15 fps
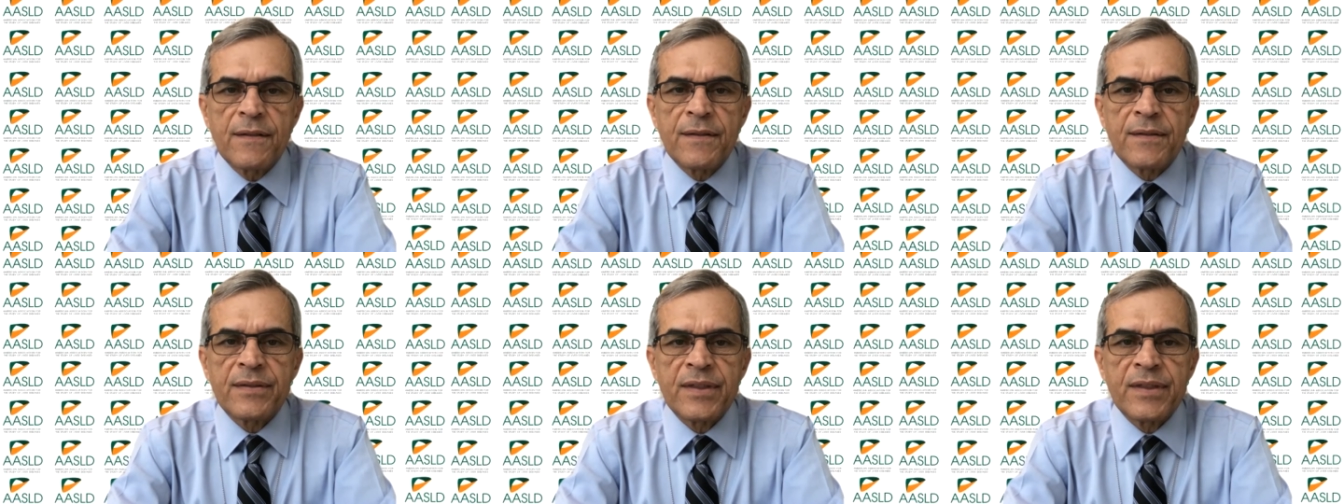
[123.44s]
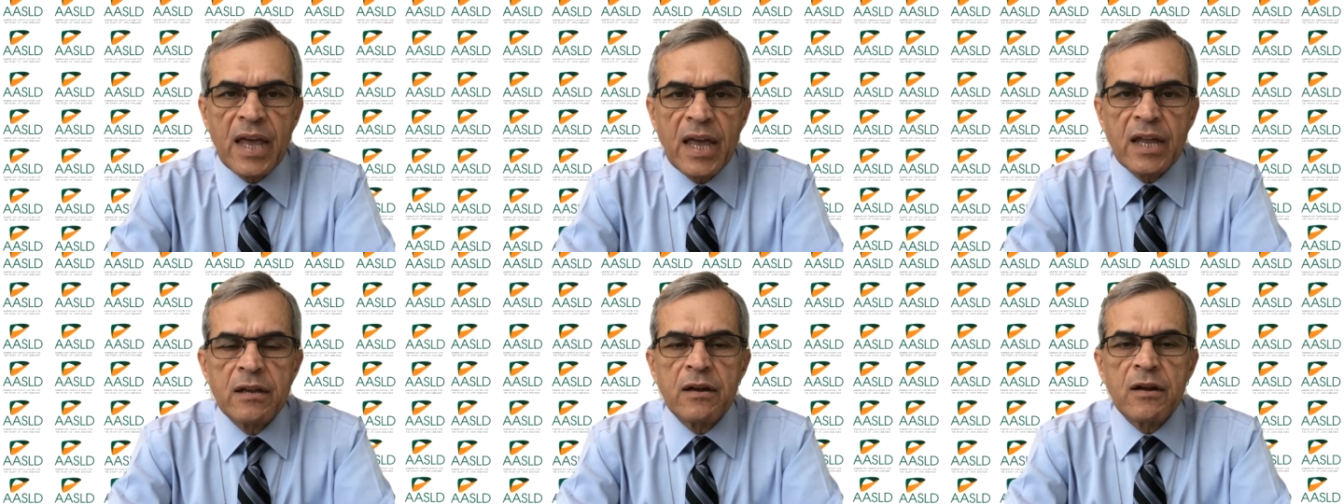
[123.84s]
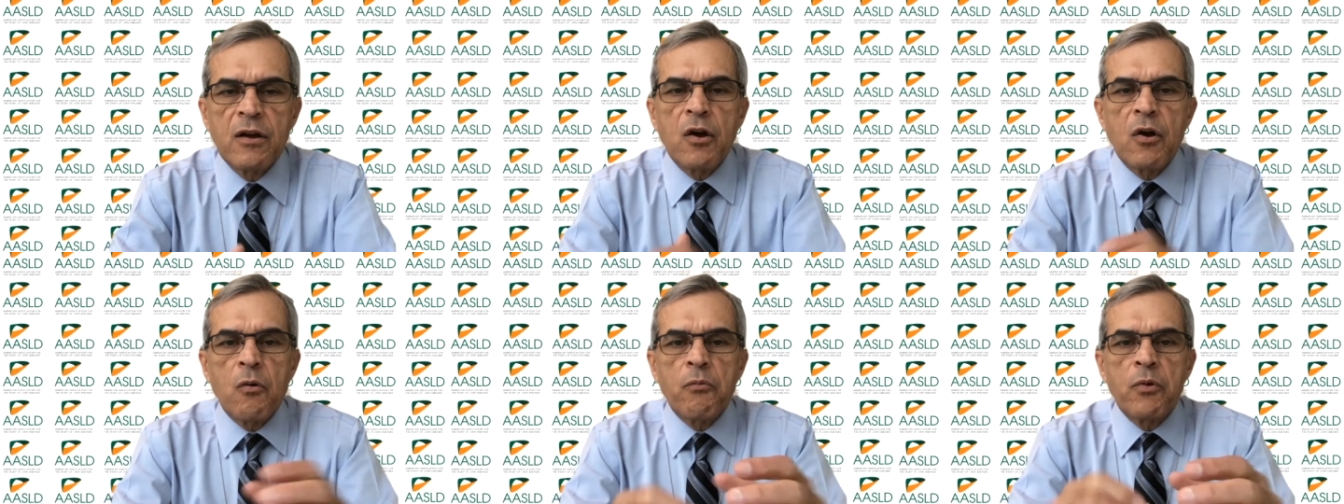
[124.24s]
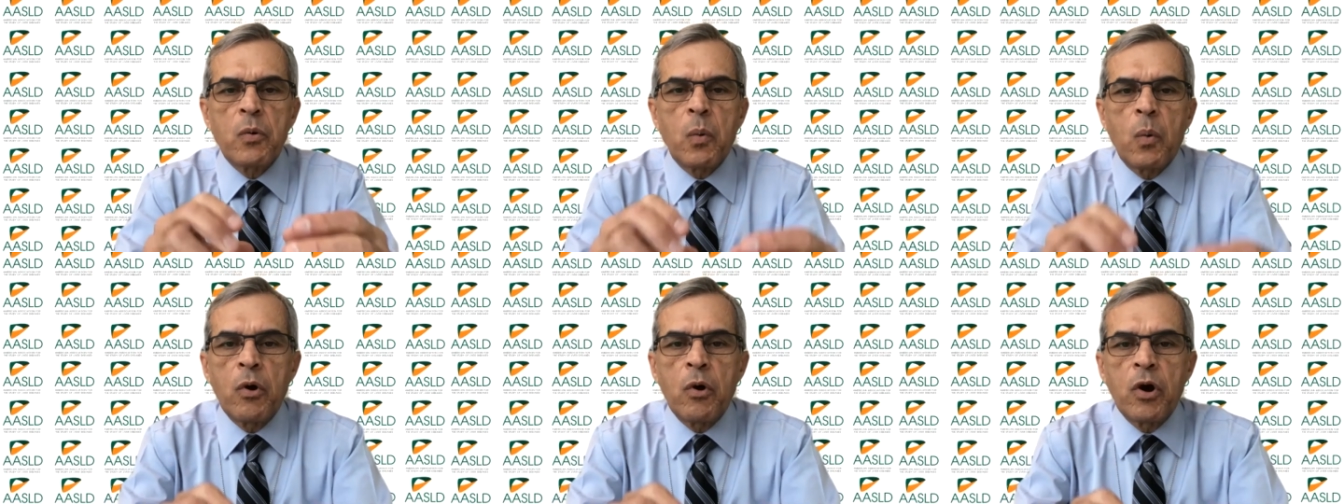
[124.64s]
Then we
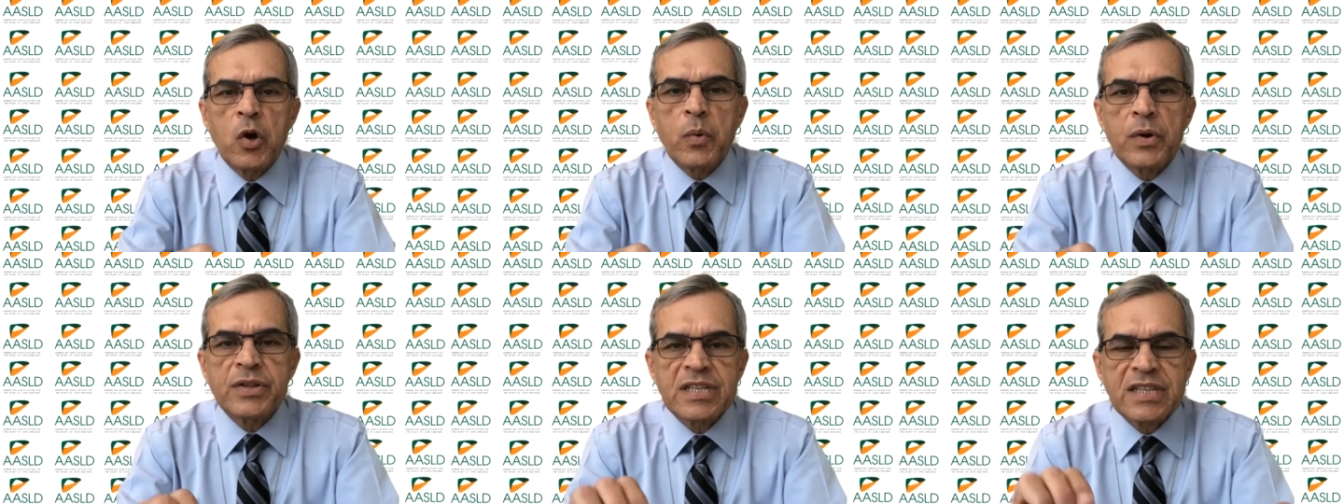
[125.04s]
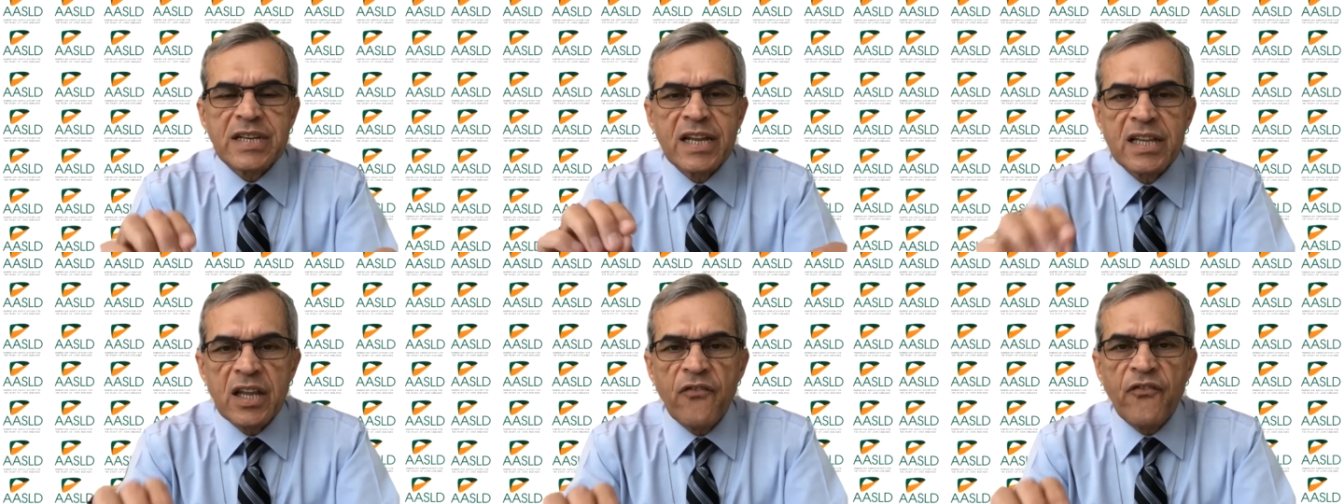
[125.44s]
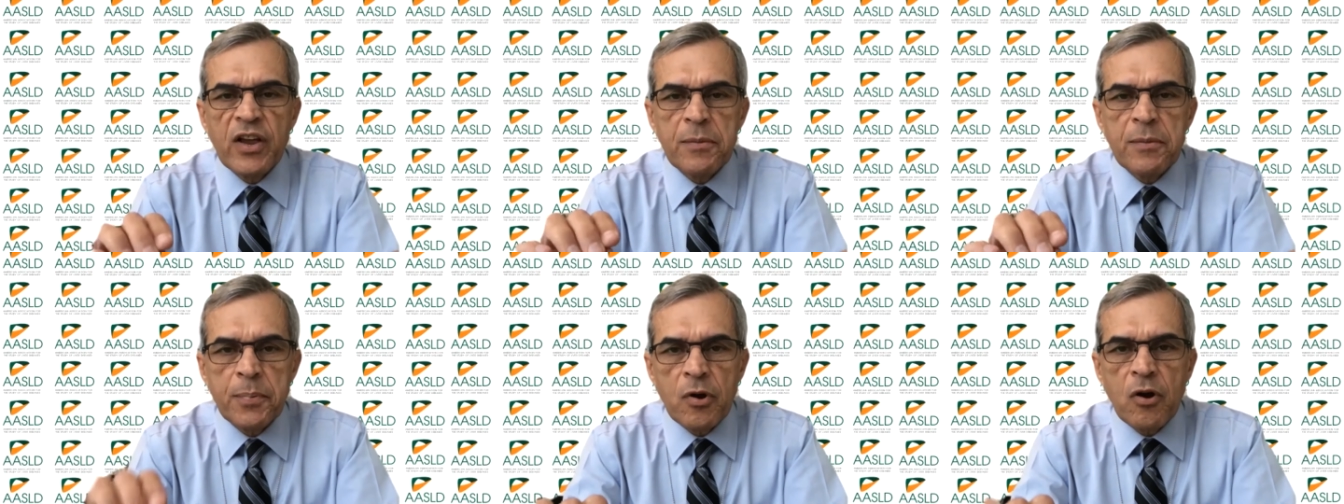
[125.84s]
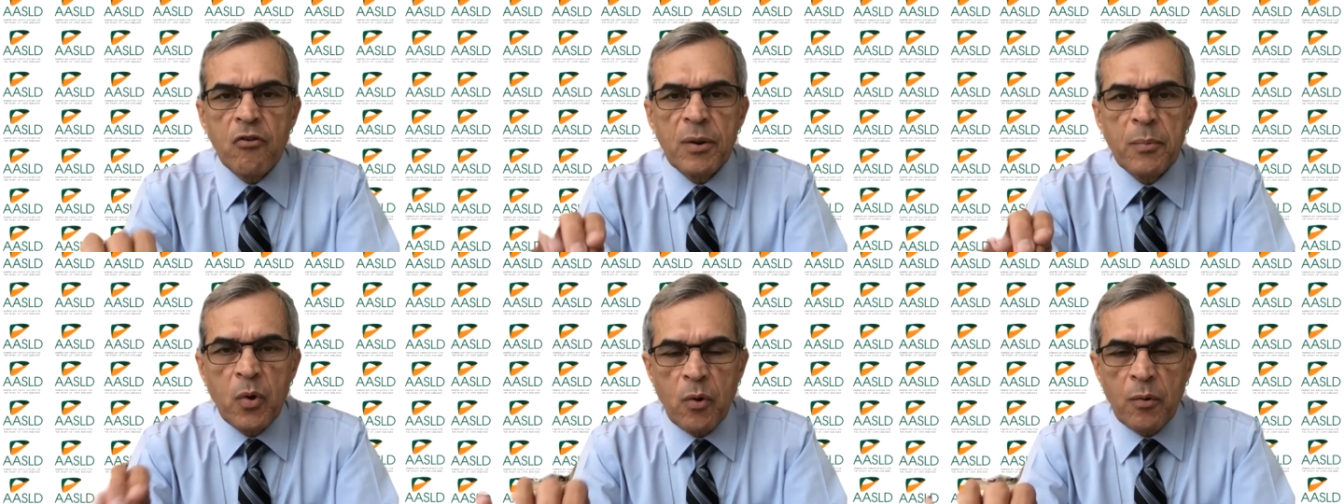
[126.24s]
work with the scientific
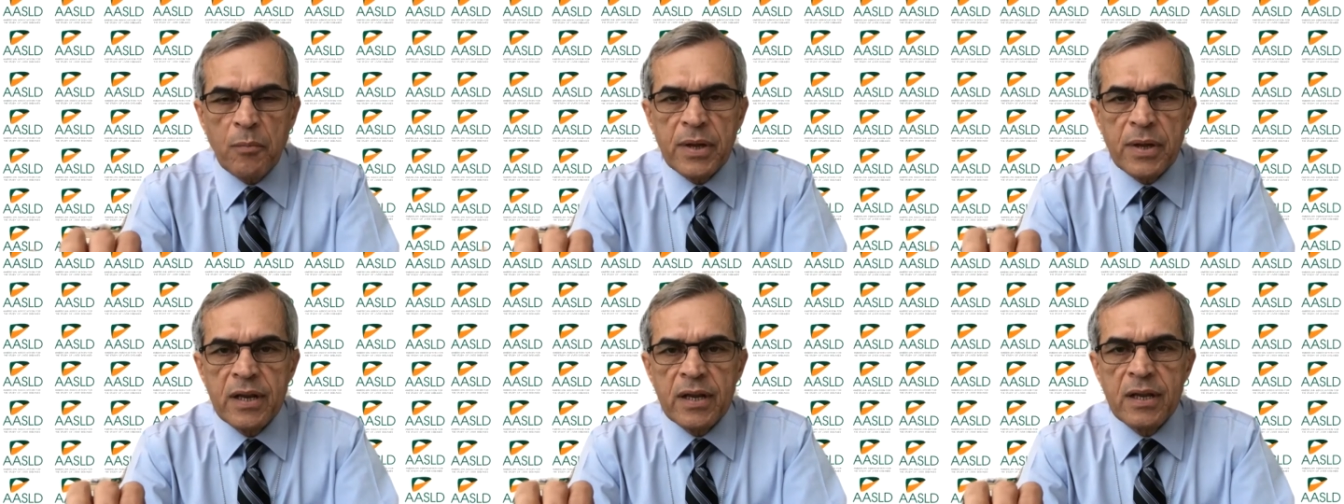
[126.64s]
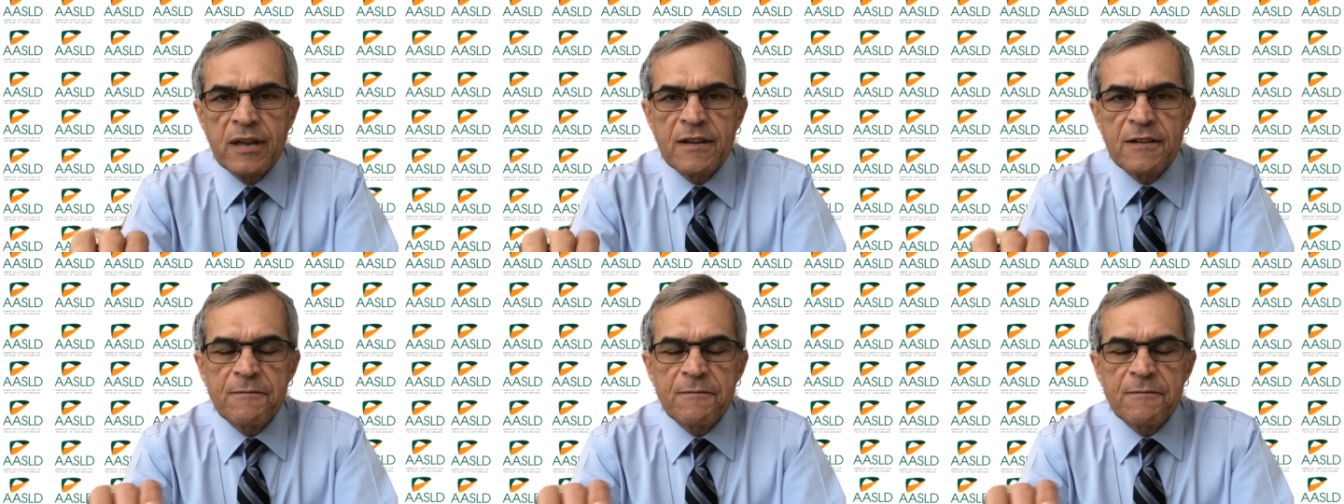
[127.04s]
program committee